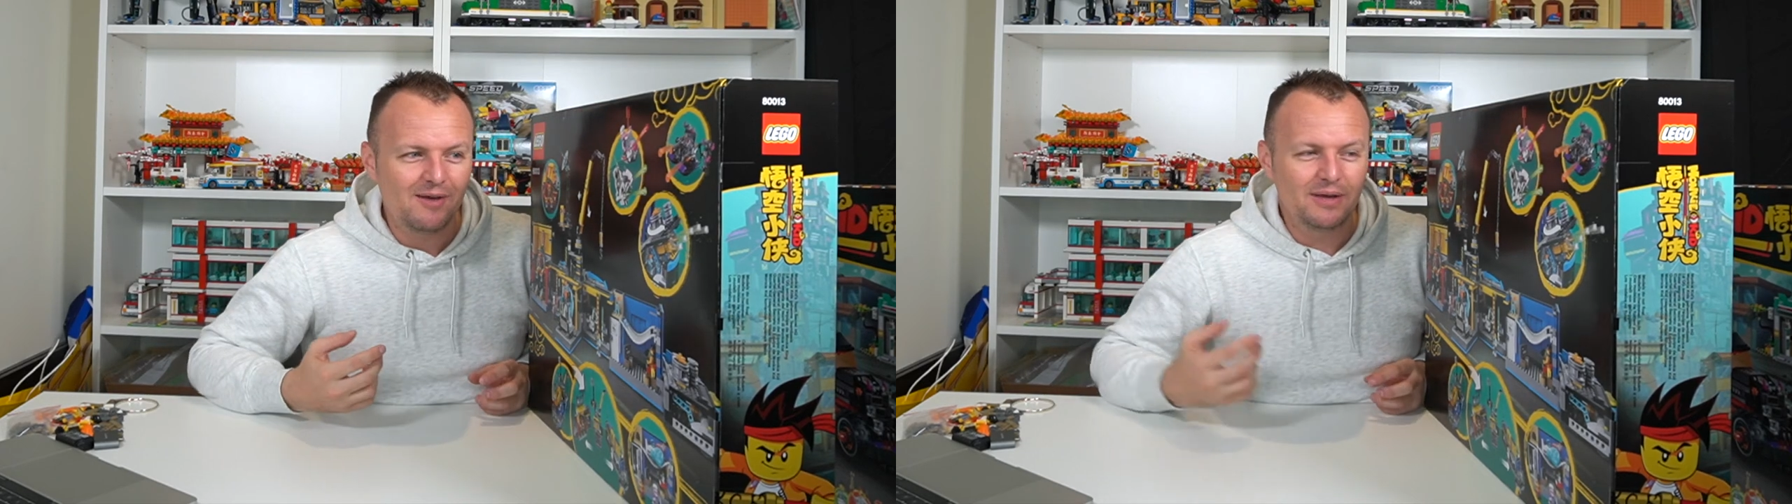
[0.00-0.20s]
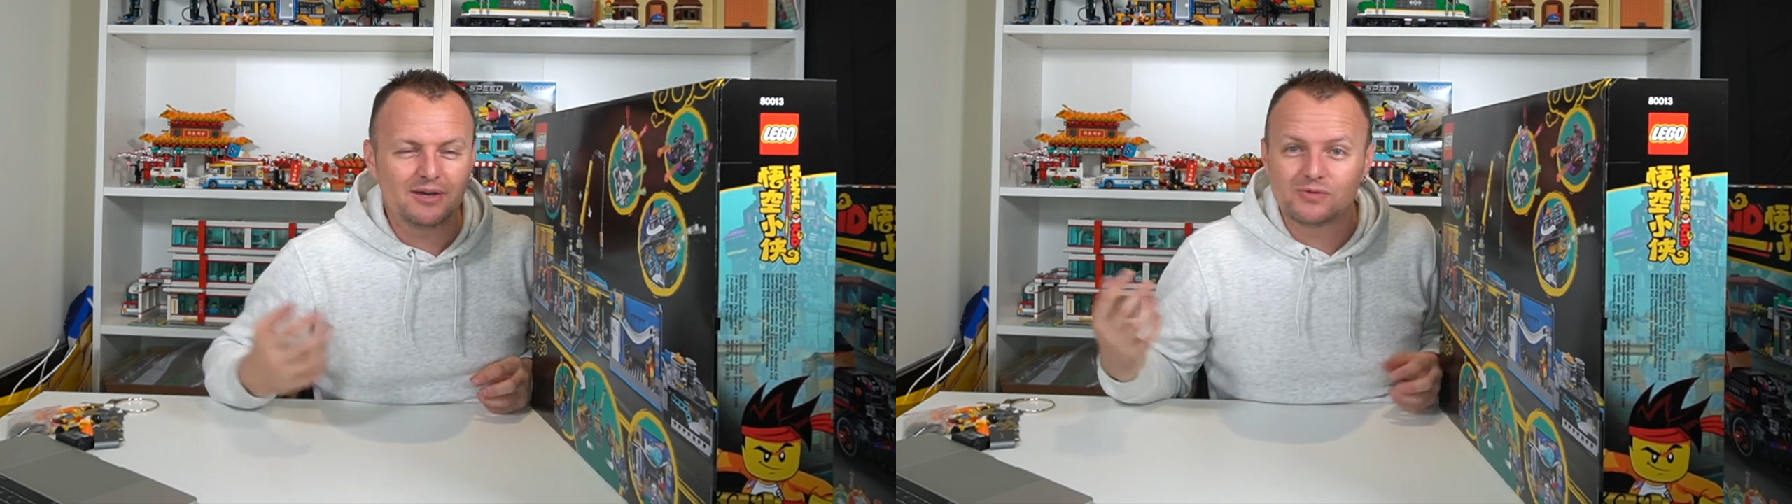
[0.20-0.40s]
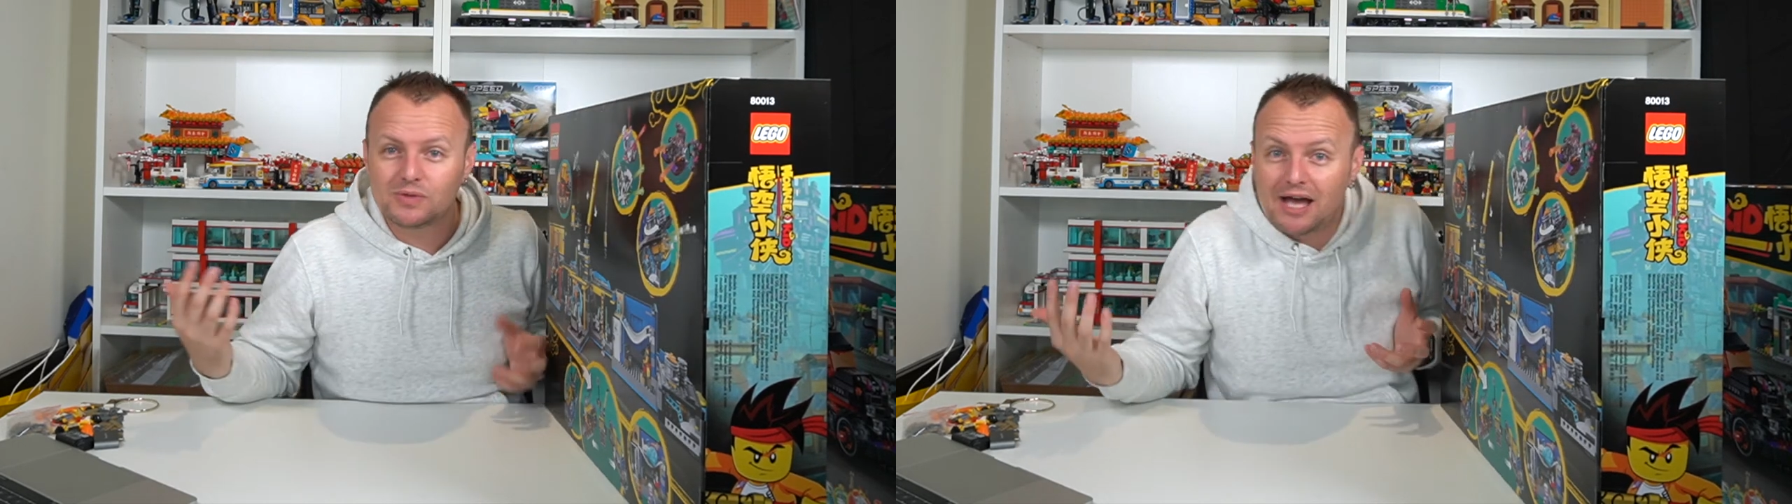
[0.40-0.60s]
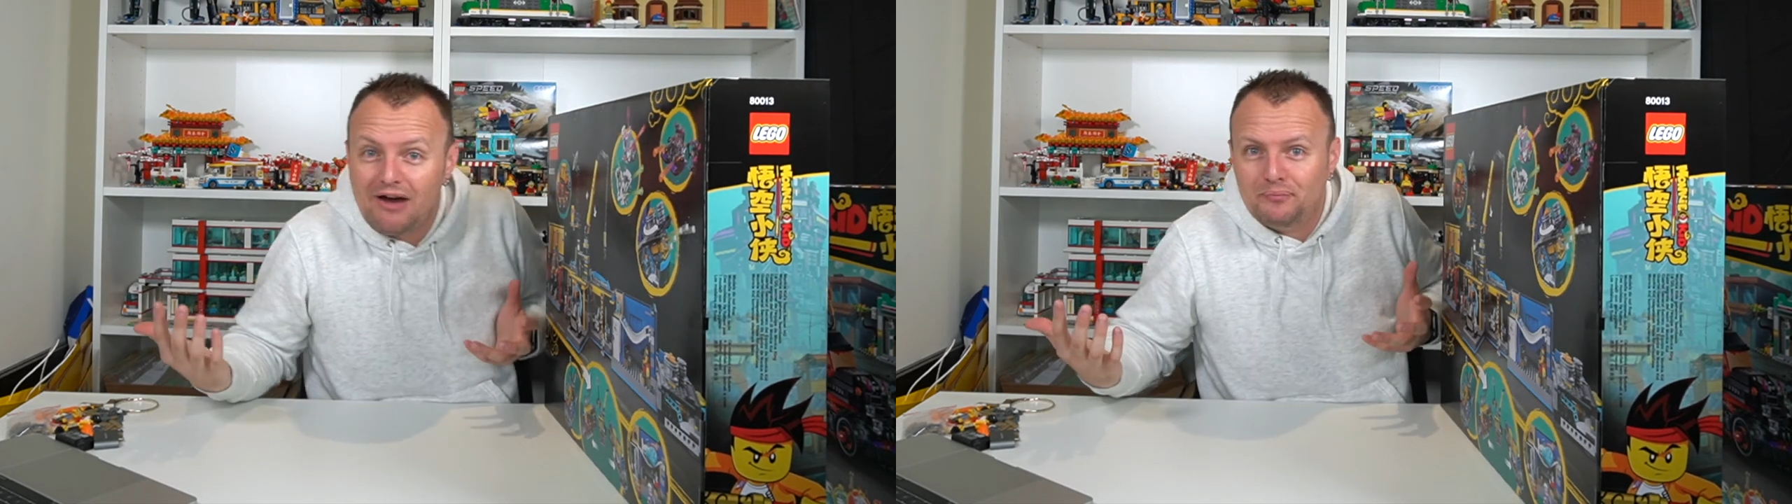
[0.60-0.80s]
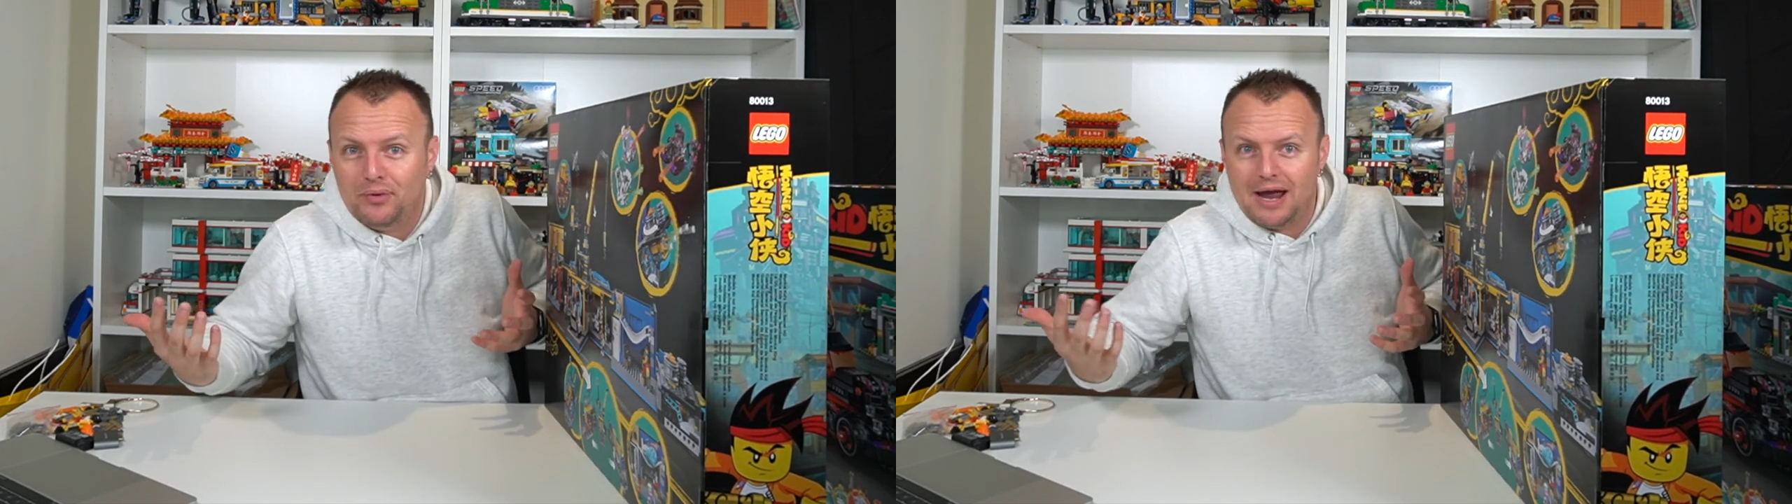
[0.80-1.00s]
because it was
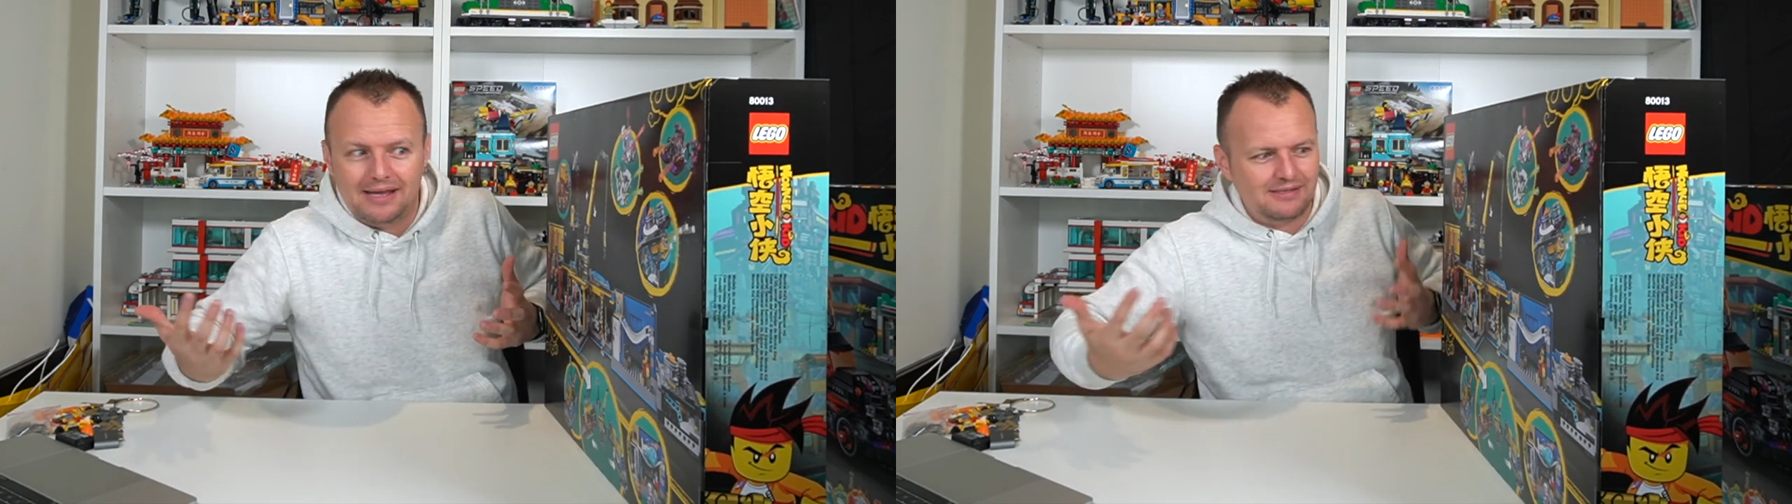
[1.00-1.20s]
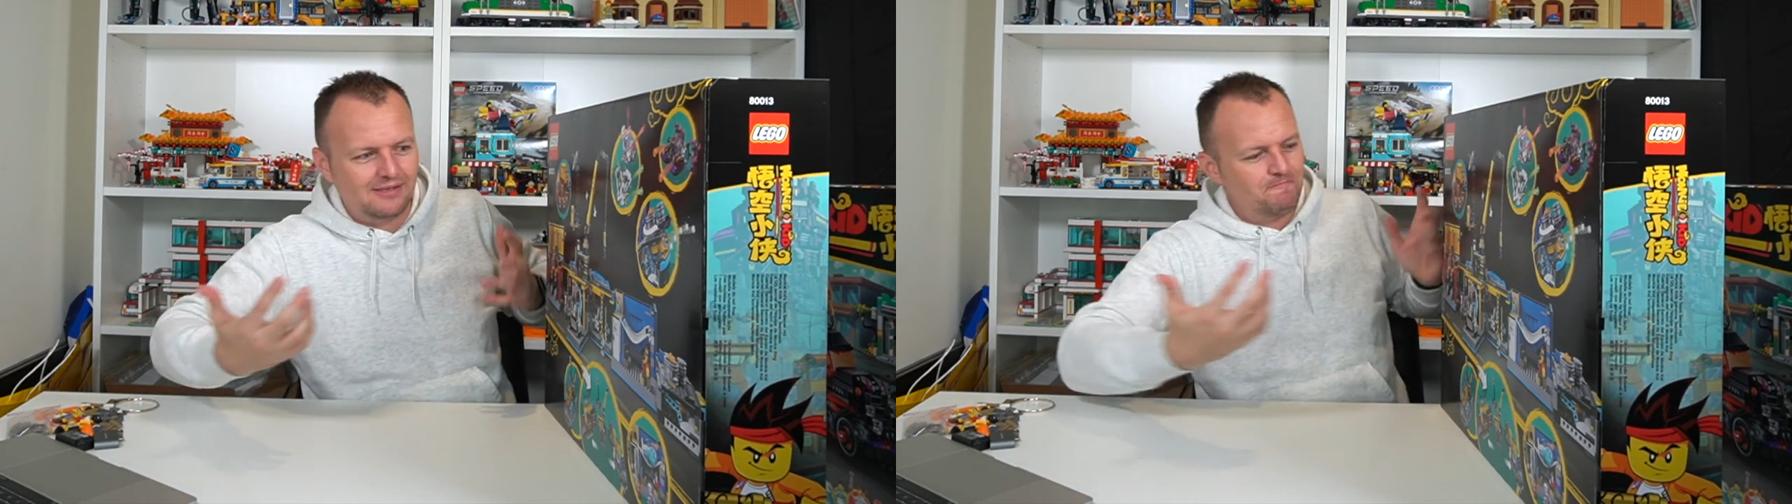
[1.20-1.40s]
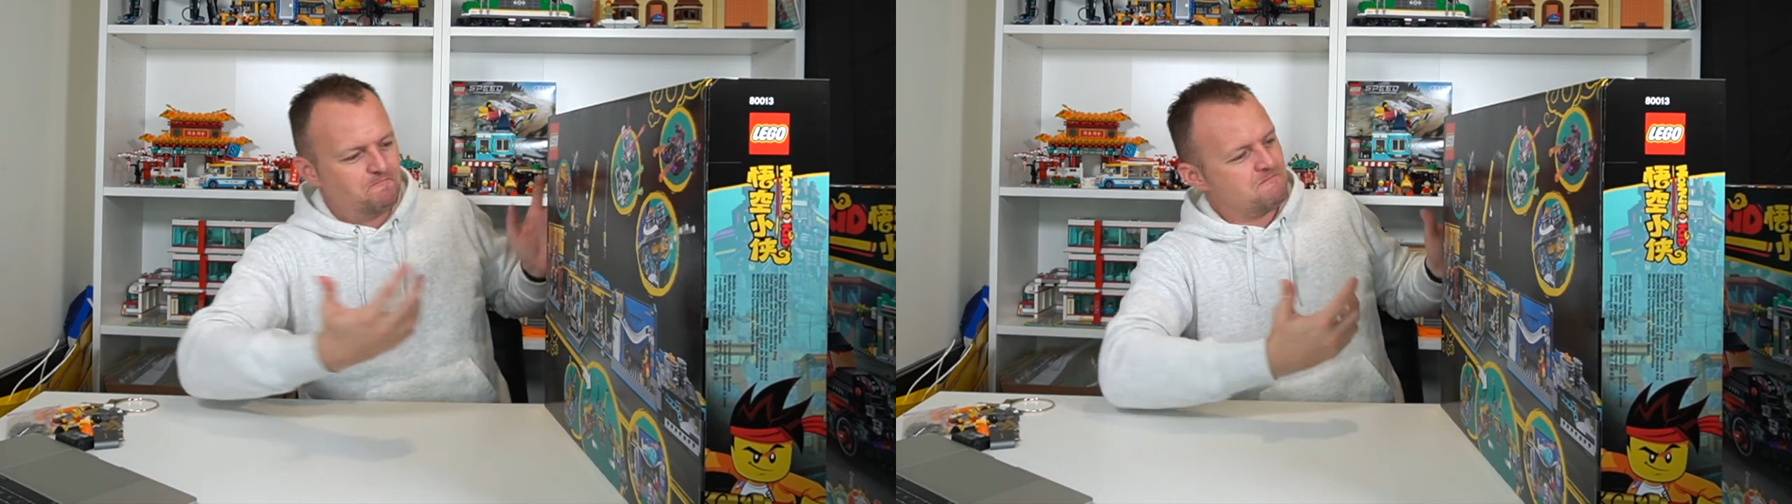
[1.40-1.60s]
half price!